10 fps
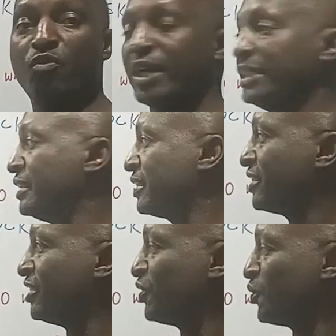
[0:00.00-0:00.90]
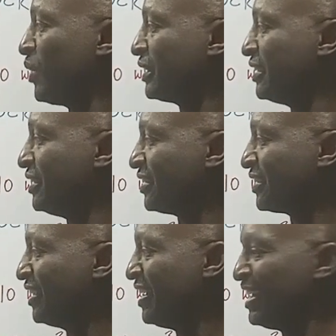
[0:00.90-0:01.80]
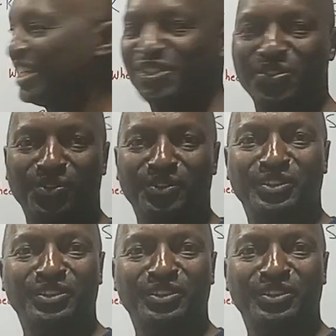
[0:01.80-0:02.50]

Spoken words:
who are interested to watch this. So